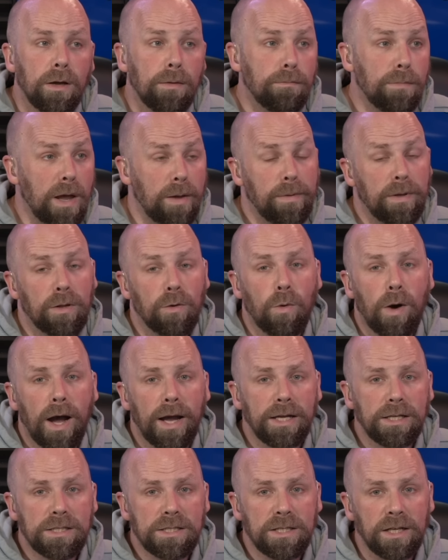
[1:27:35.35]
Maybe the
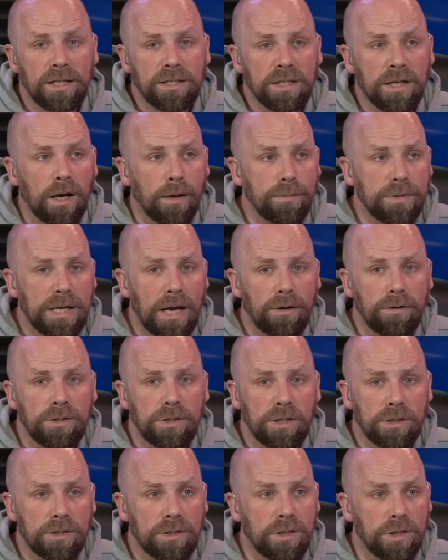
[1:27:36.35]
Wyatt 6 comes out and
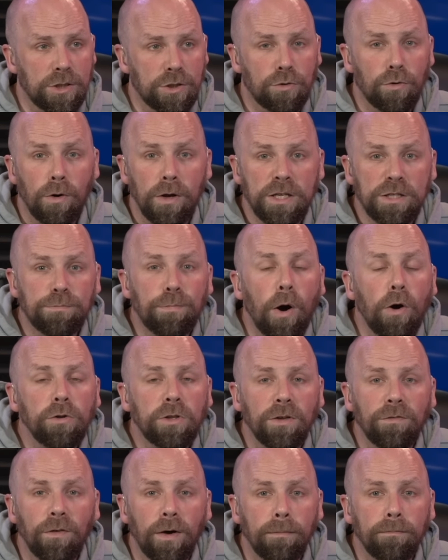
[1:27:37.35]
just destroys both
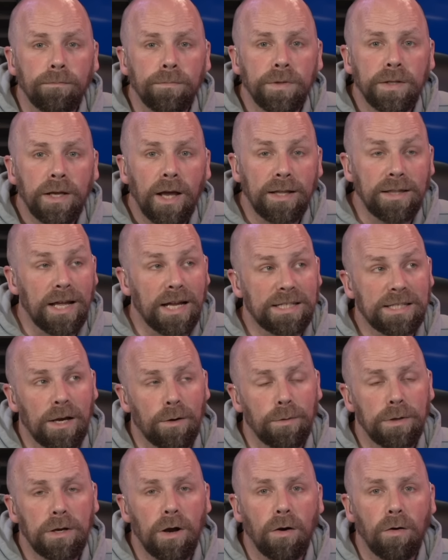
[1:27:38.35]
of them, and that's how
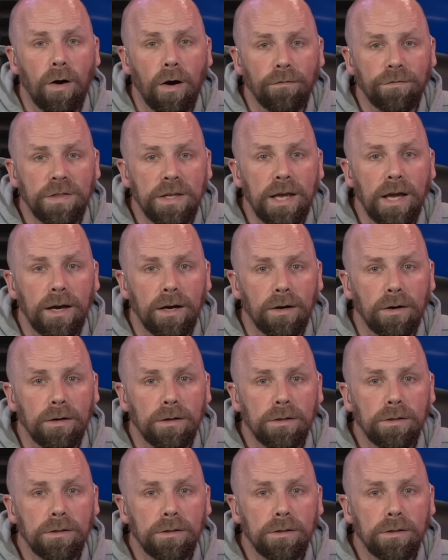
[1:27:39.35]
we go off the air.